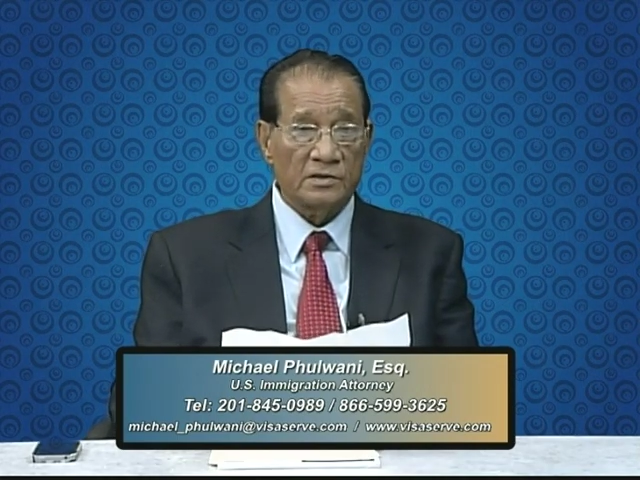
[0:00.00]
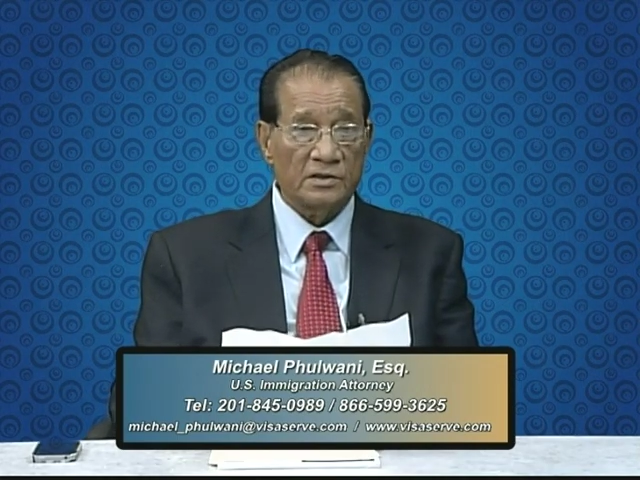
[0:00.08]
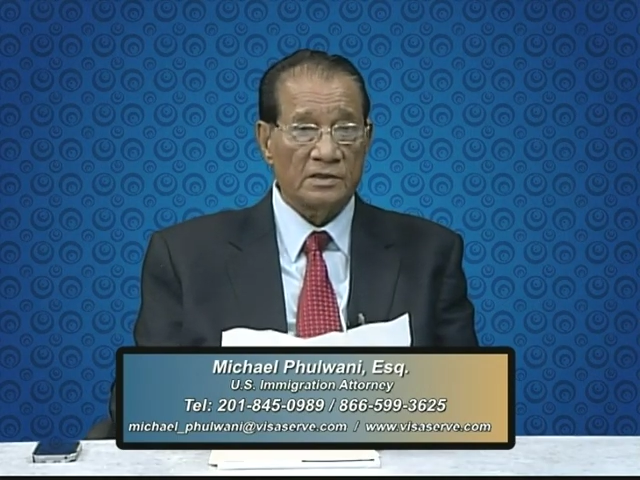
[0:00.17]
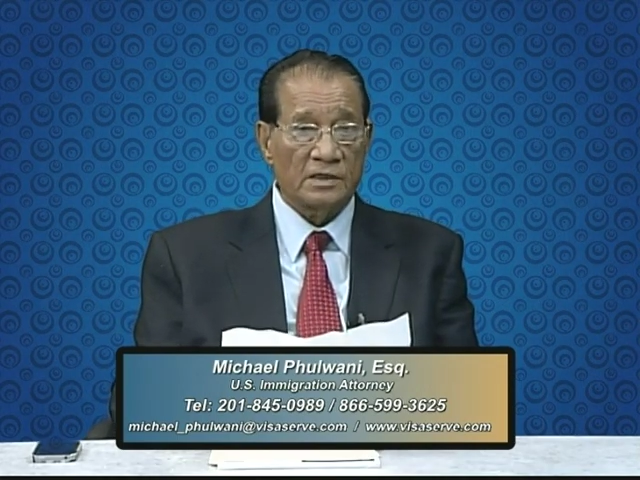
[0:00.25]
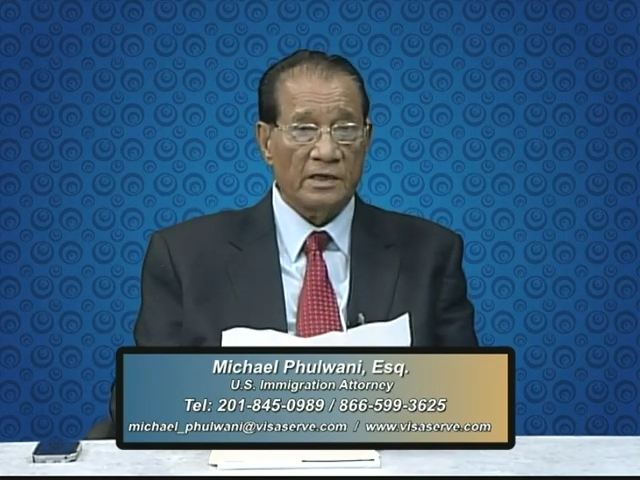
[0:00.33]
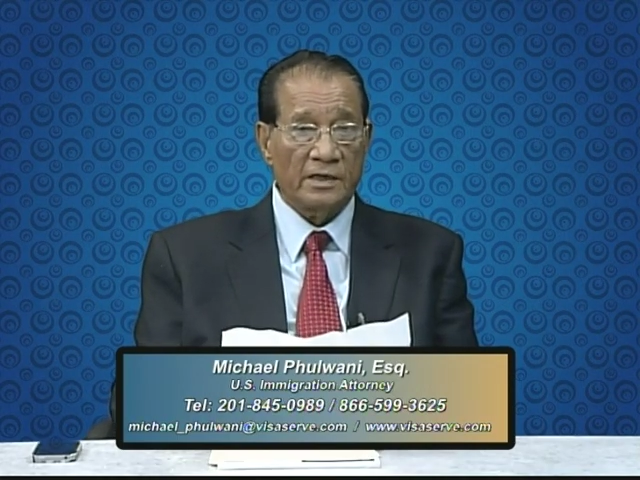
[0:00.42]
is
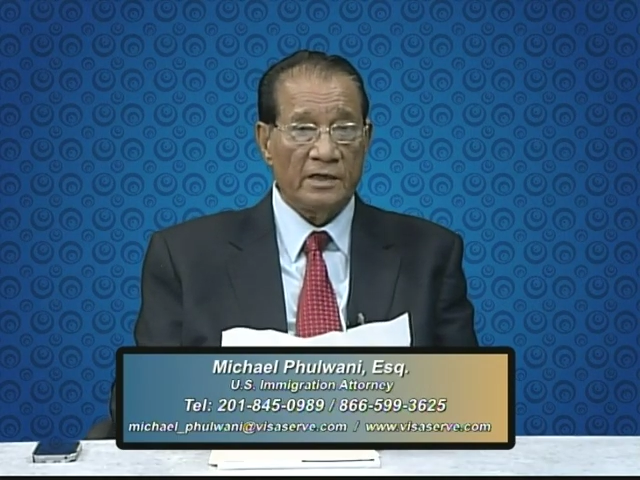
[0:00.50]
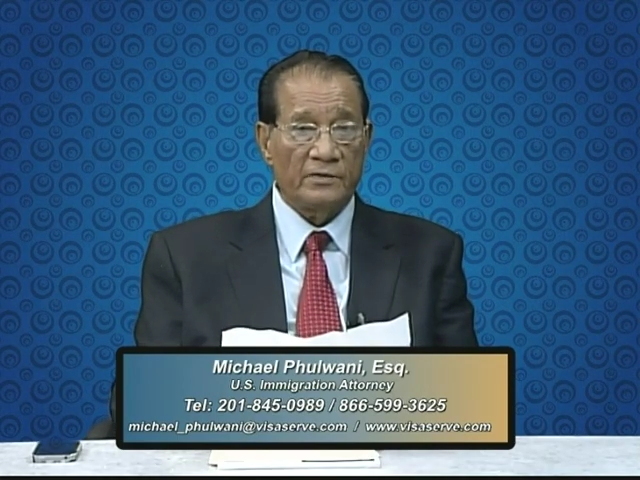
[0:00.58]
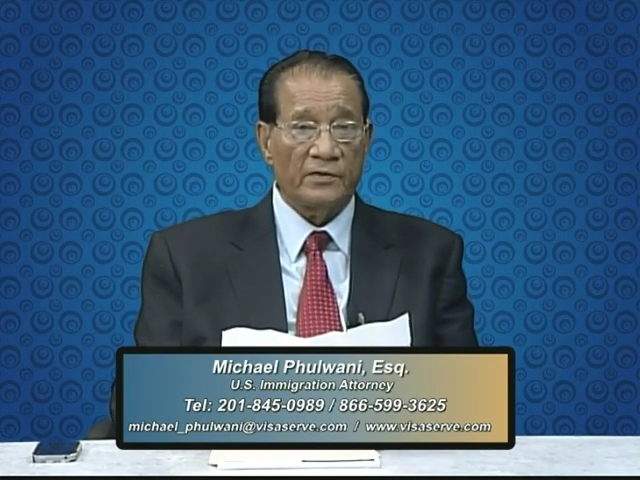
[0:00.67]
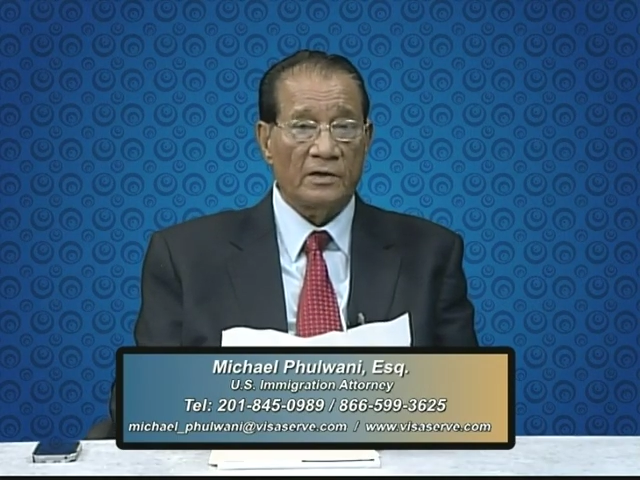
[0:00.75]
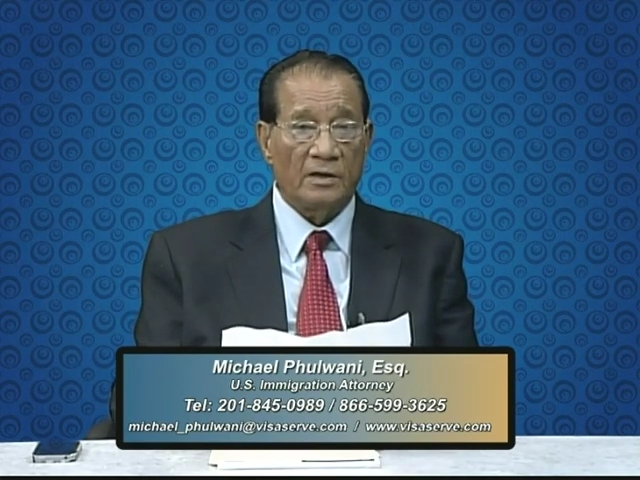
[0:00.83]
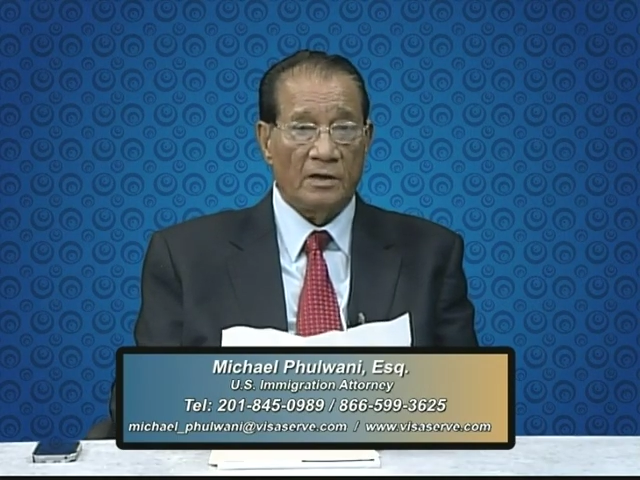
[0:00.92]
current
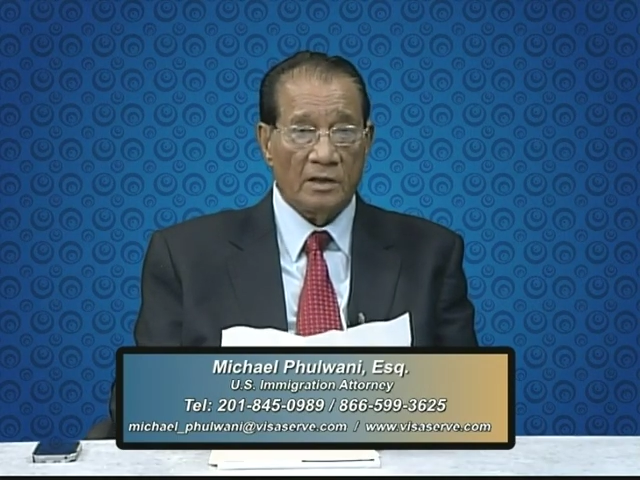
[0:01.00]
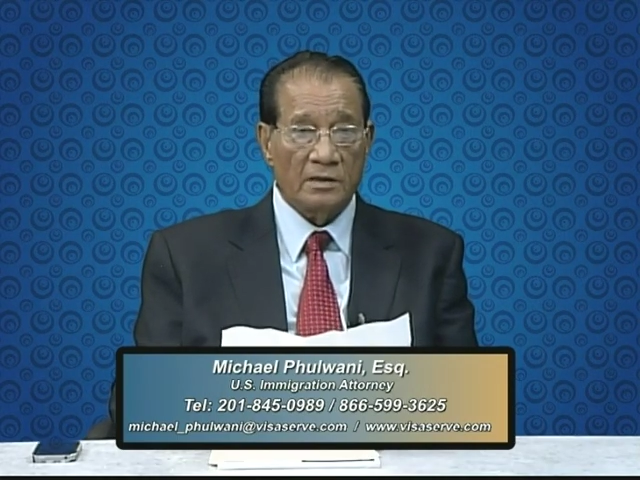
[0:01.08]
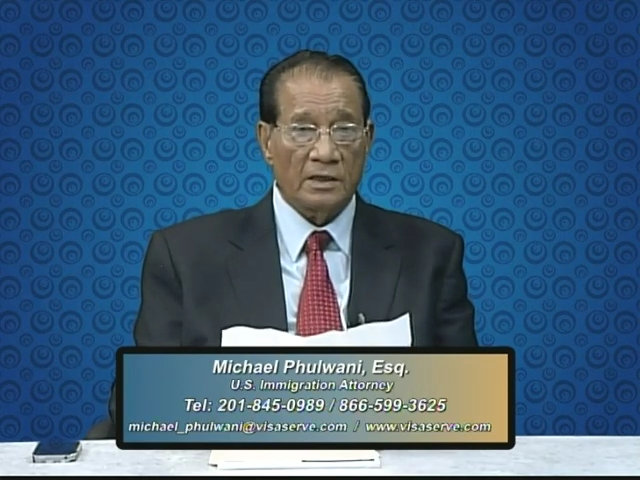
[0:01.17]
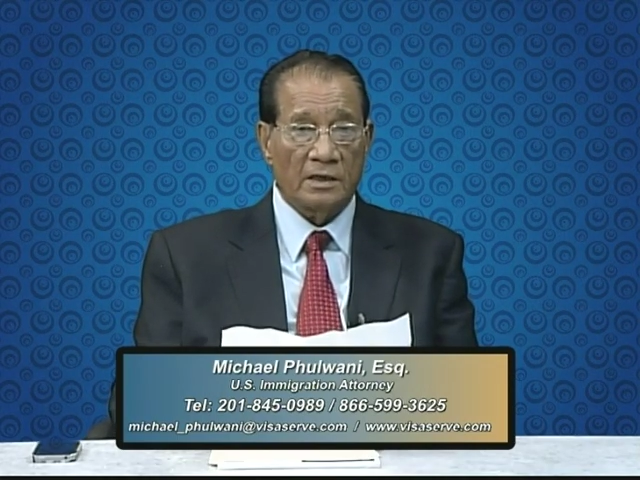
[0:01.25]
for all the